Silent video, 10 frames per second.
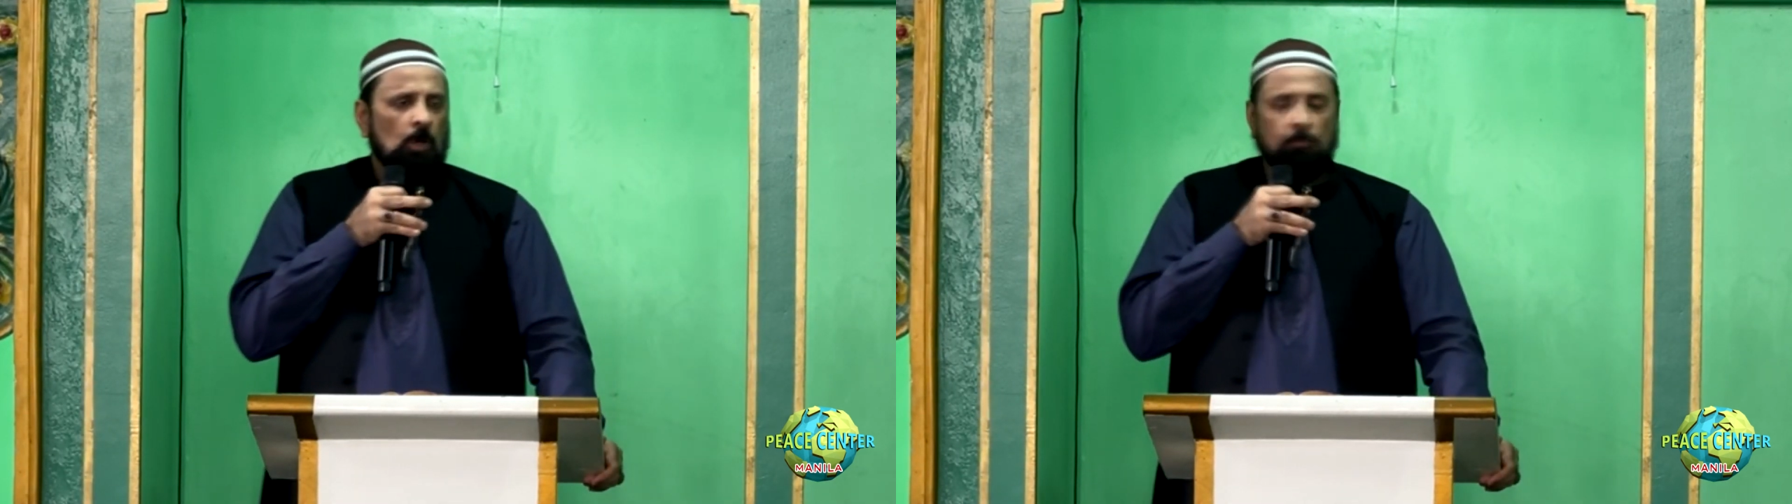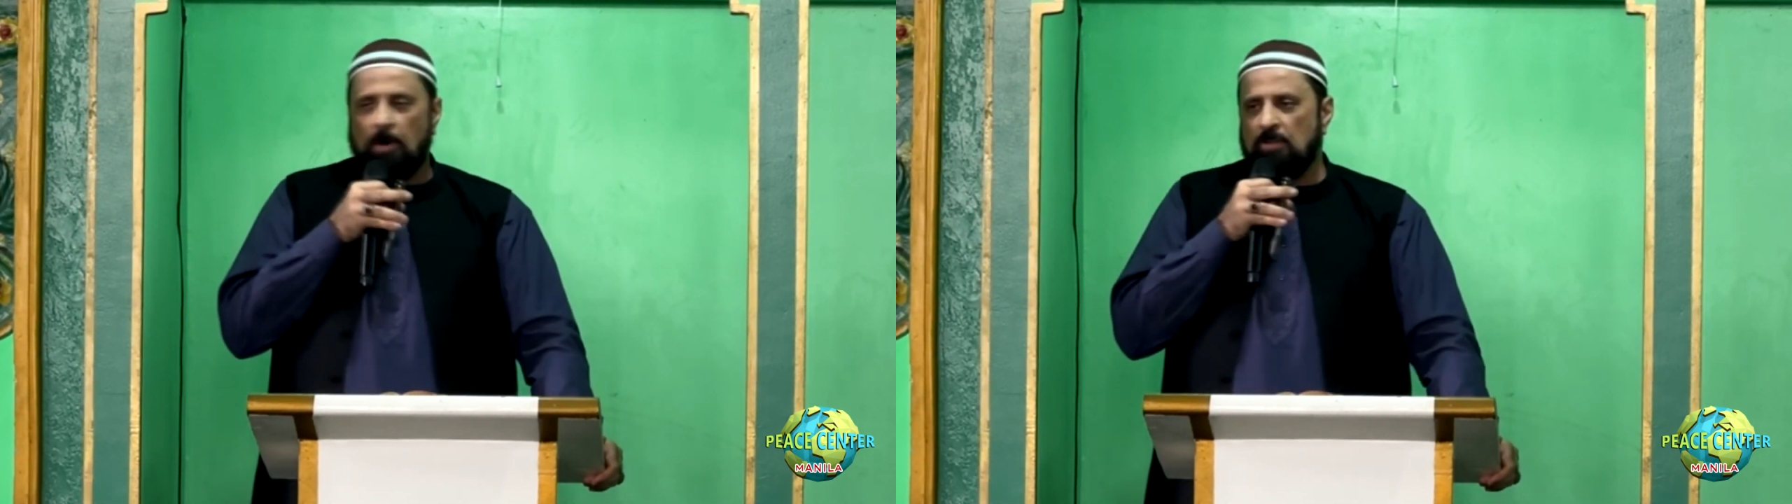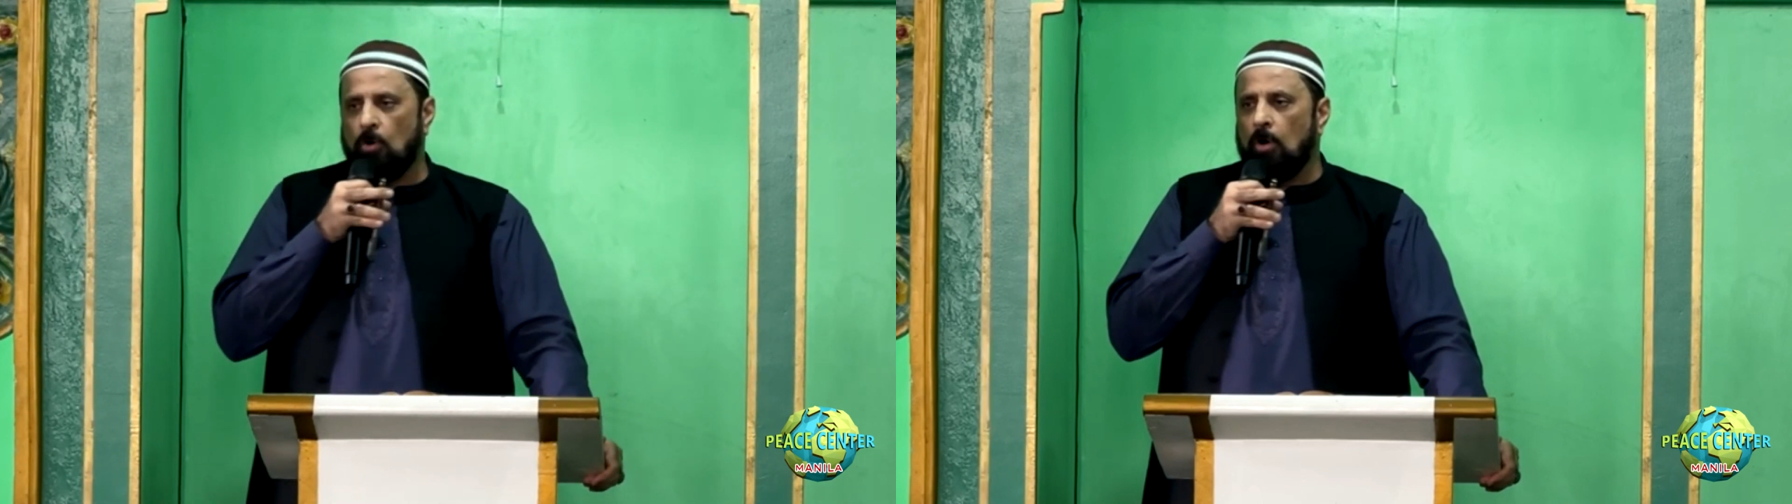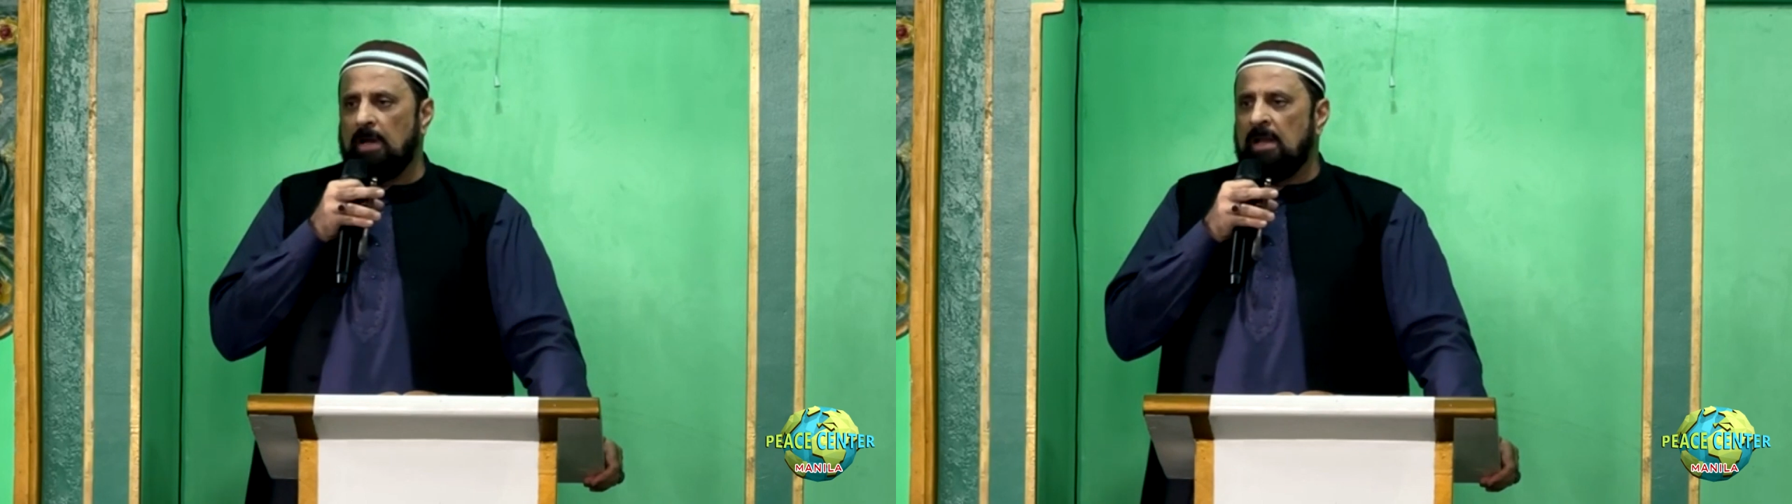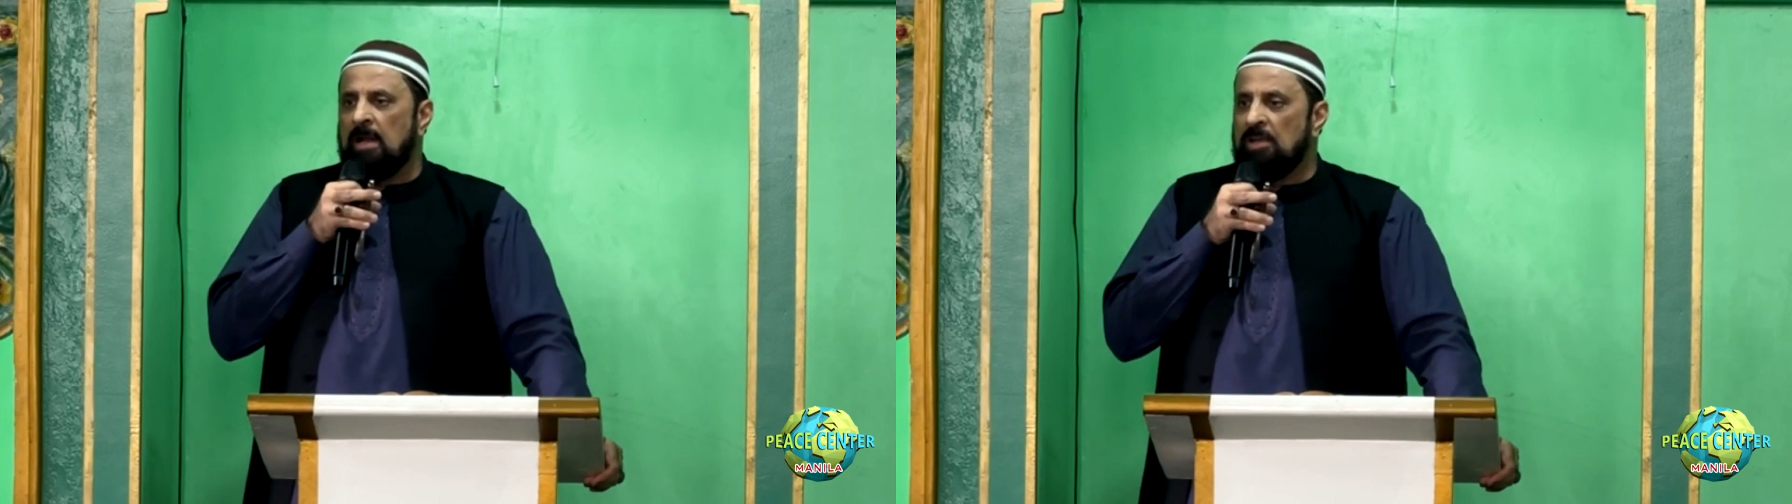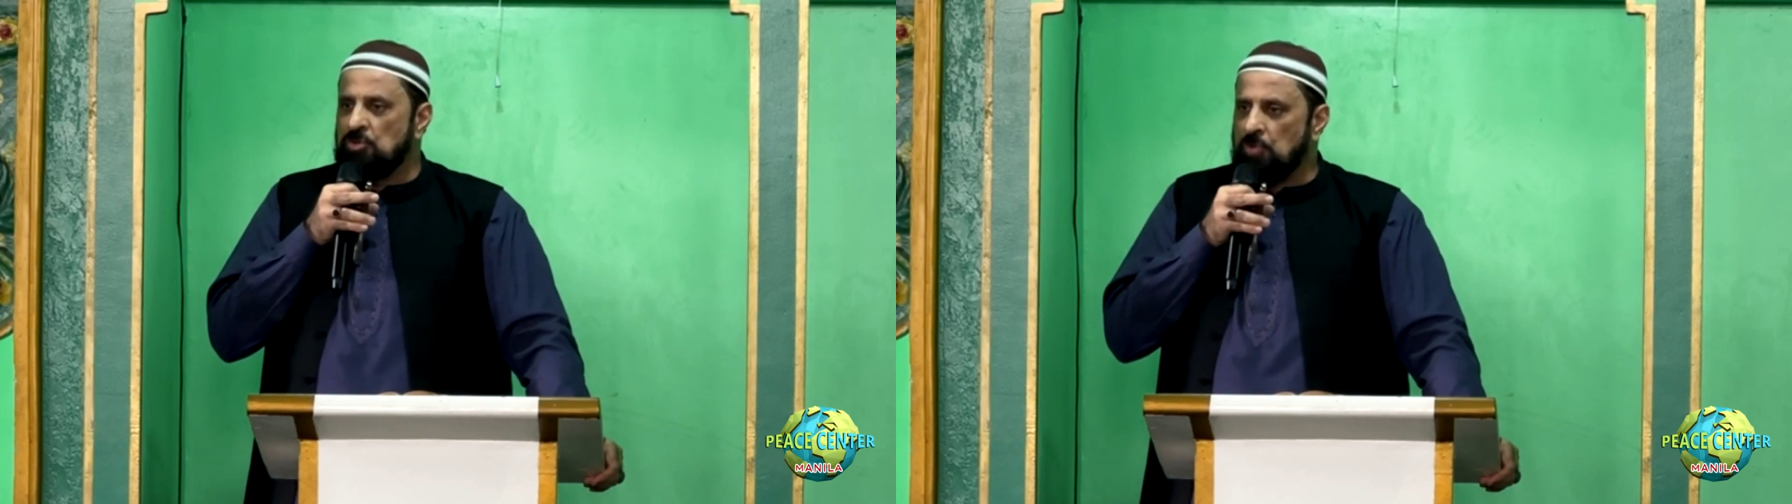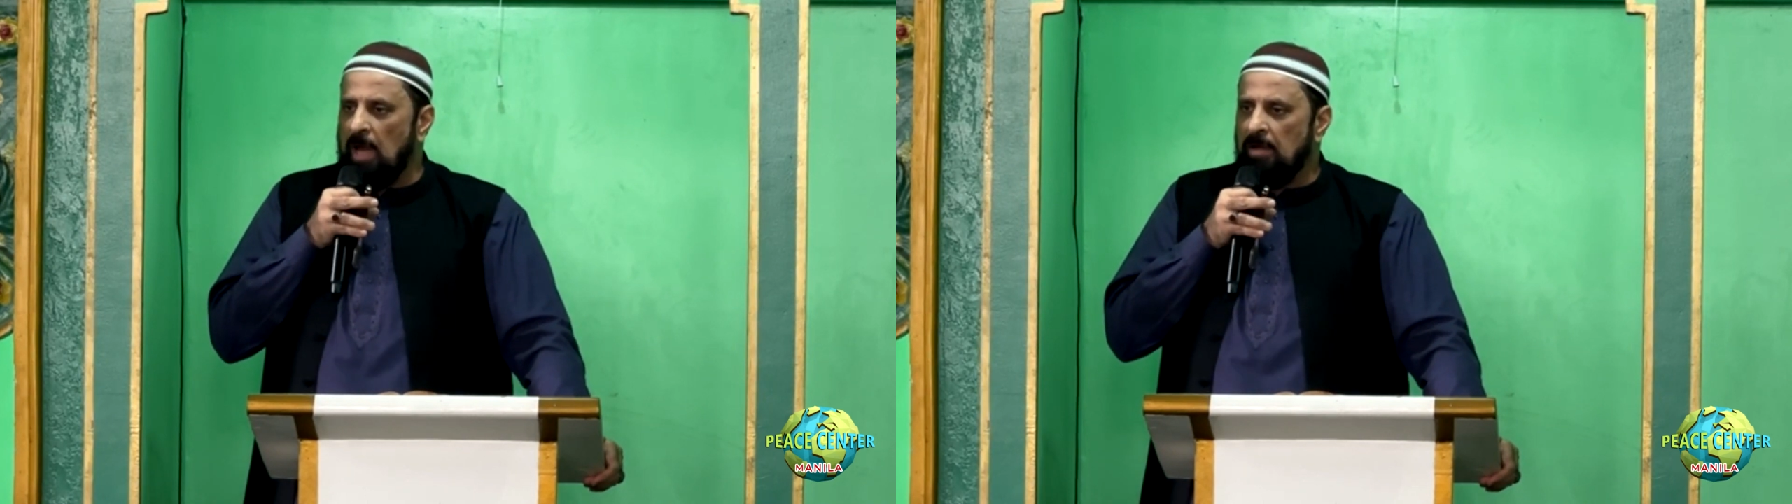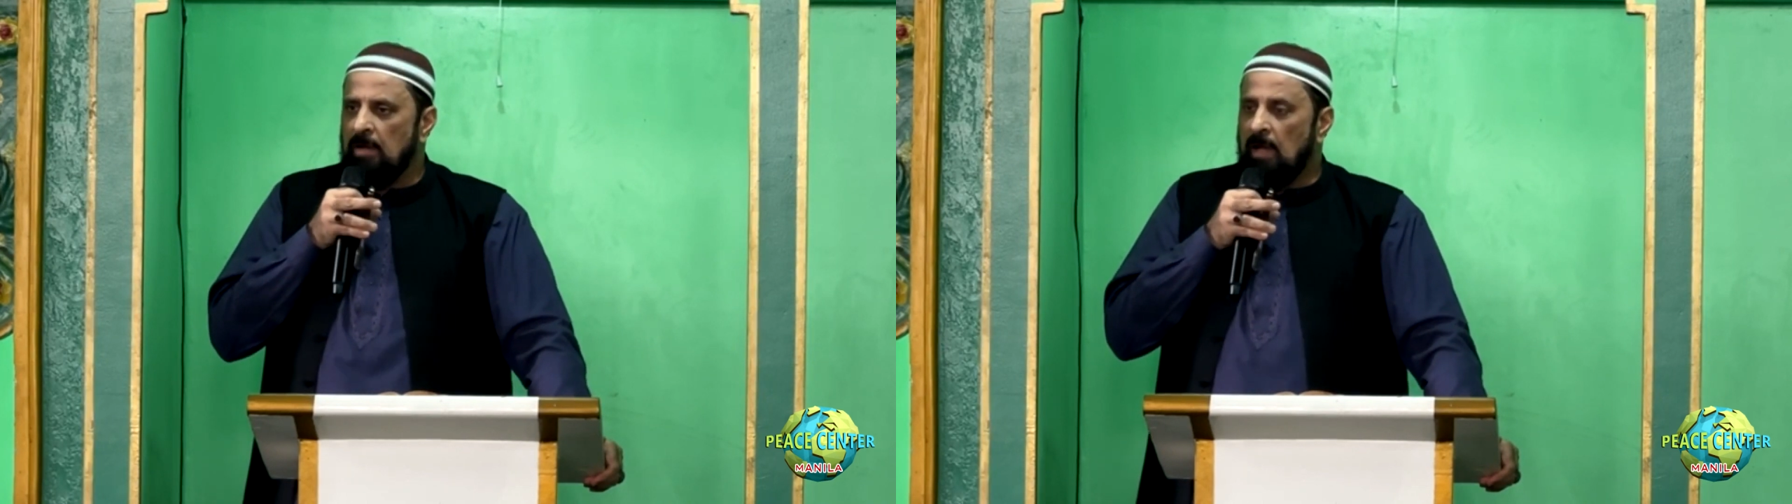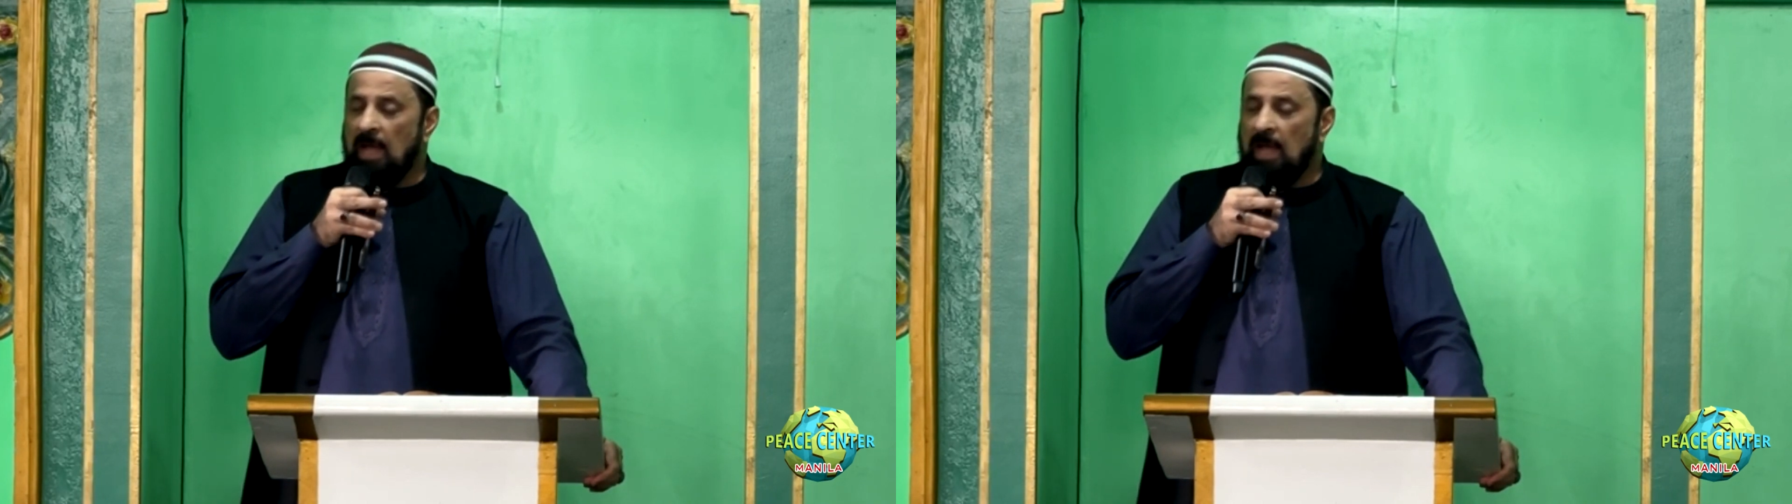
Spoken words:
for his own state,